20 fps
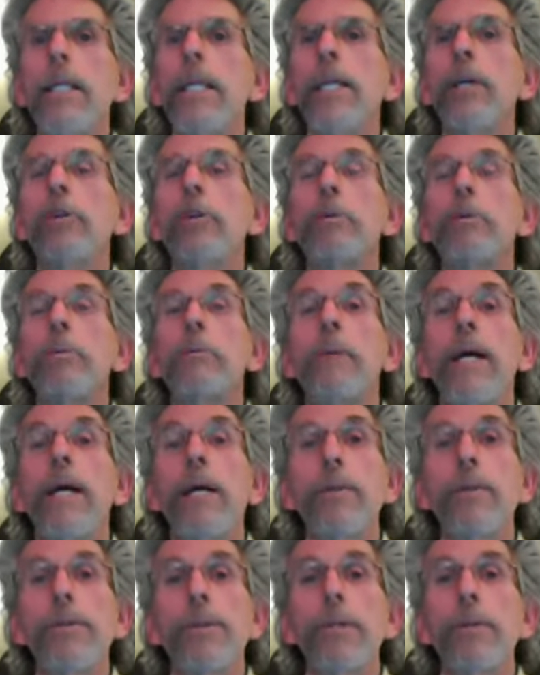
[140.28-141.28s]
Irritable
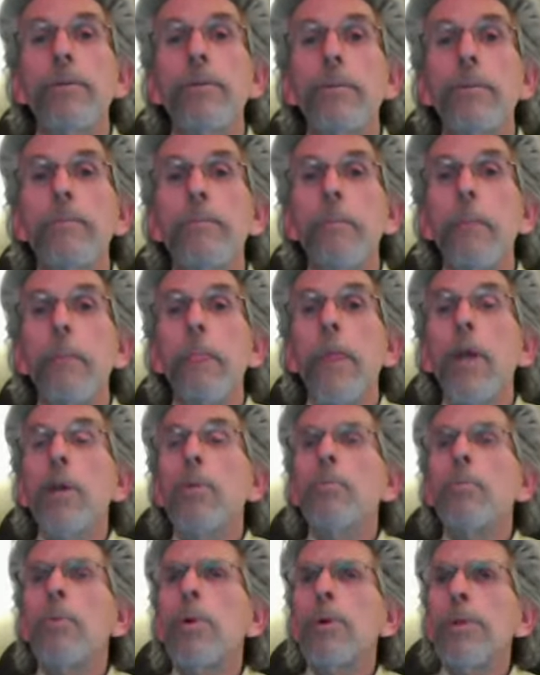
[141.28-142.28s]
bowel syndrome.
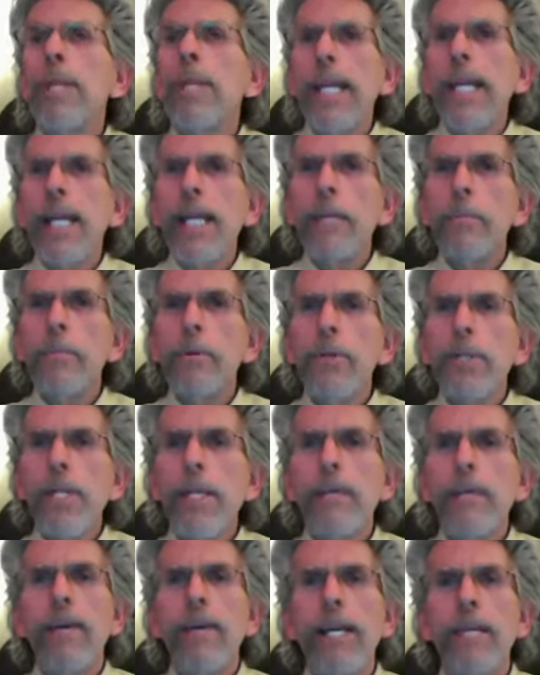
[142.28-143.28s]
More than
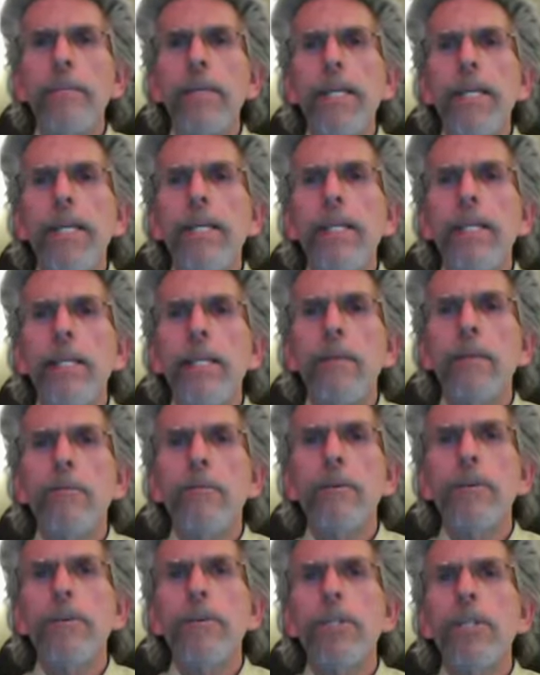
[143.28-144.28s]
80% of IBS
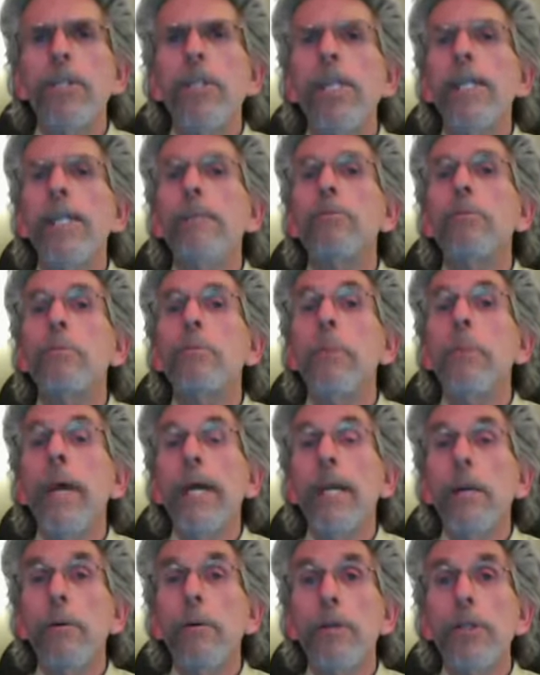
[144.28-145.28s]
sufferers achieve
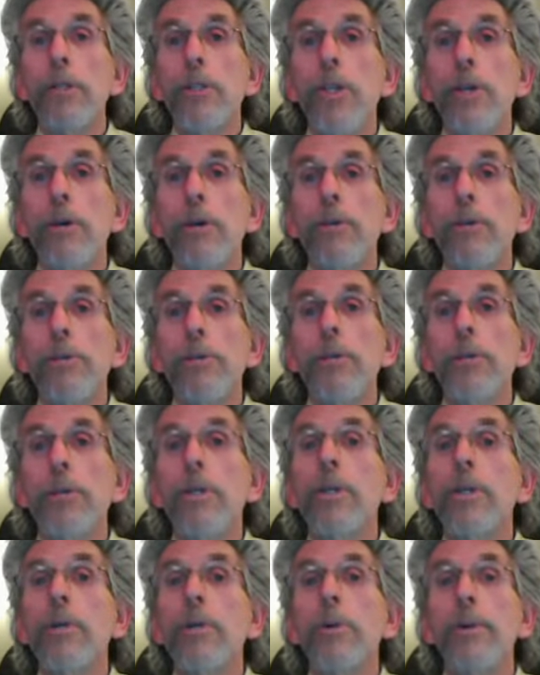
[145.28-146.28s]
dramatic results
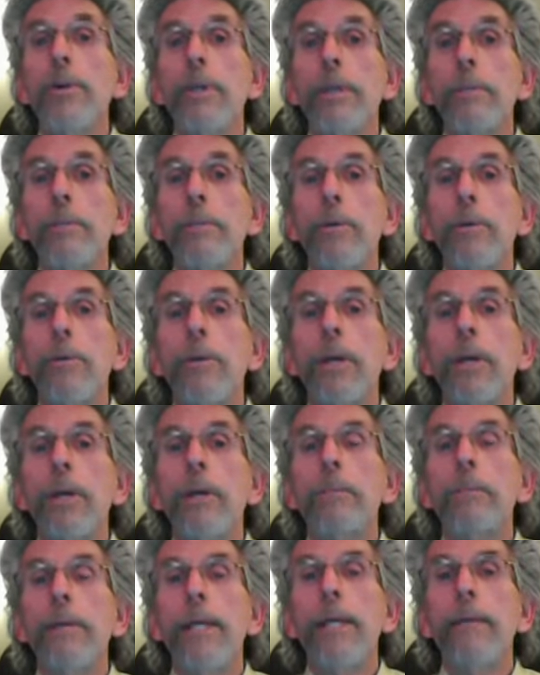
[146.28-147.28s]
with
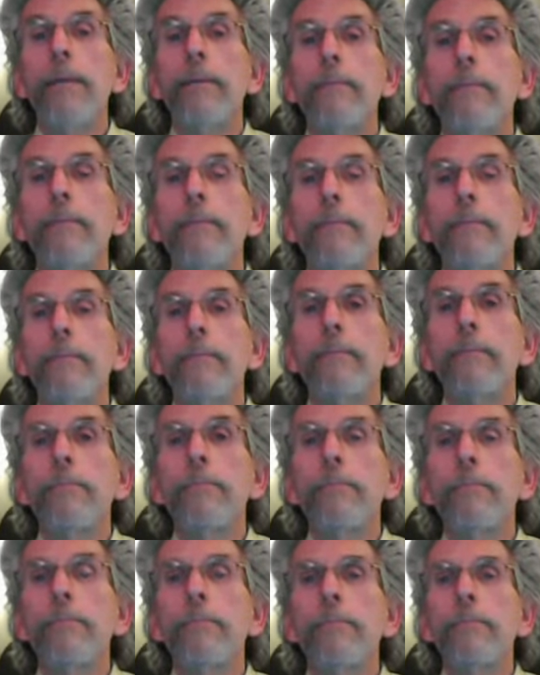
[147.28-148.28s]
hypnotherapy.
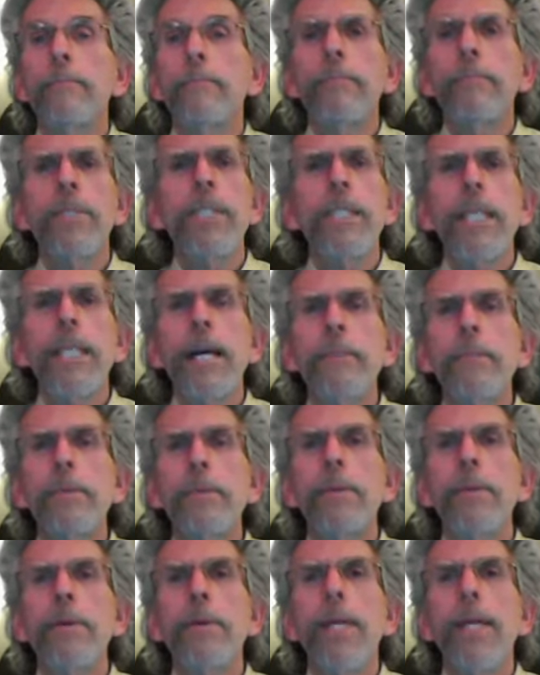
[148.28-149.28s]
And stop
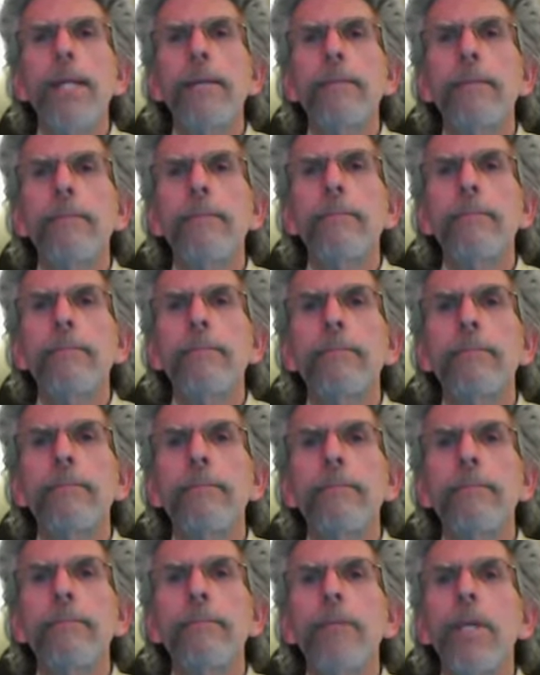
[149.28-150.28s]
smoking.
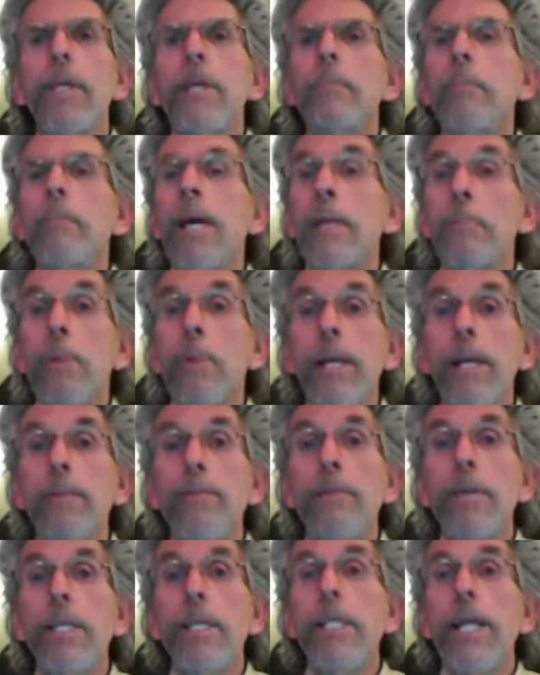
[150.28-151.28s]
My Break
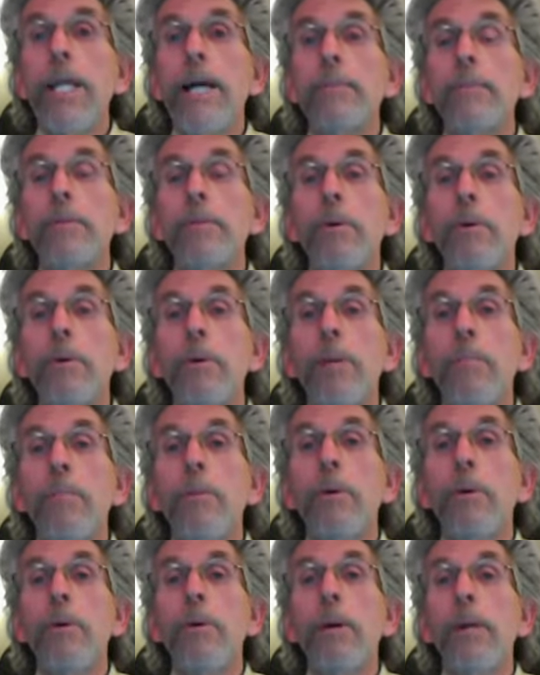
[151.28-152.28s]
Free Stop Smoking
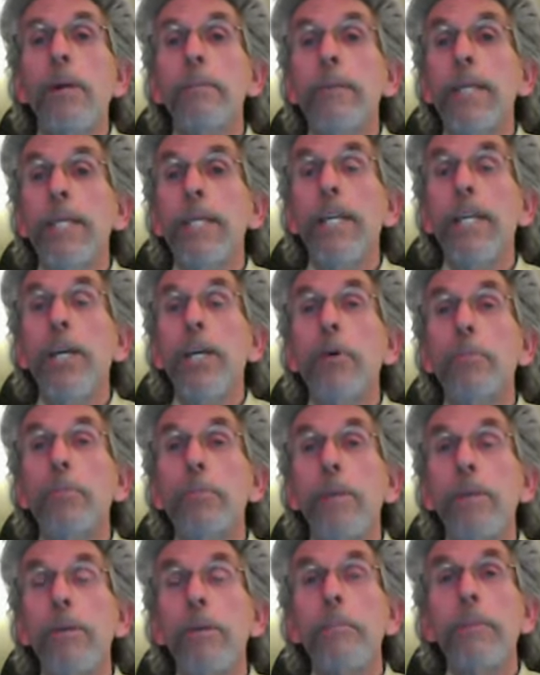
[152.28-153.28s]
program can help
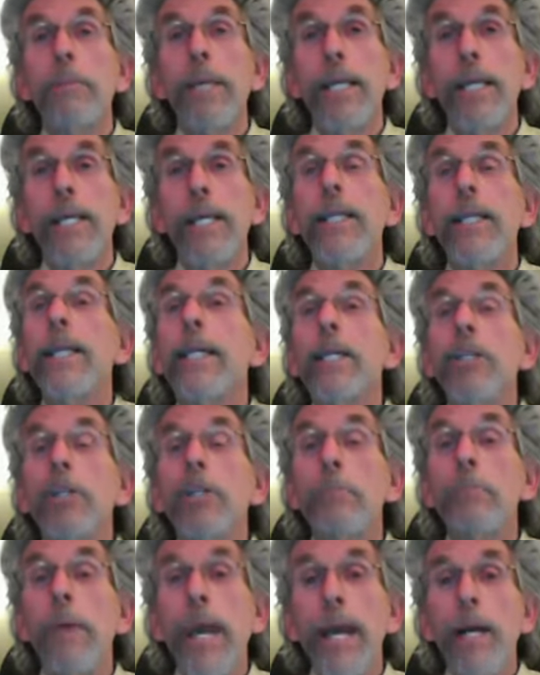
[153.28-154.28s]
you to be
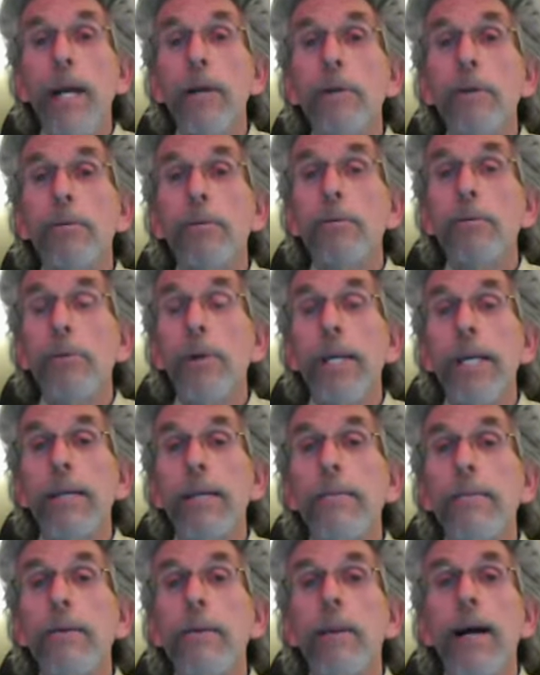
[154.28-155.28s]
tobacco-free
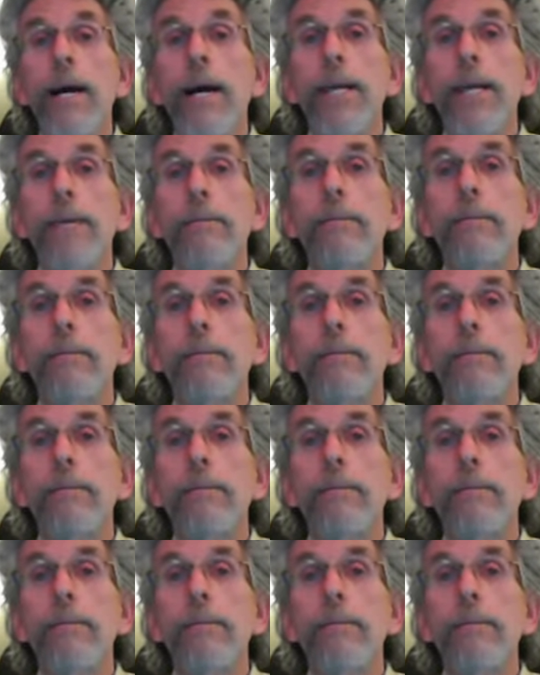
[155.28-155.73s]
for life.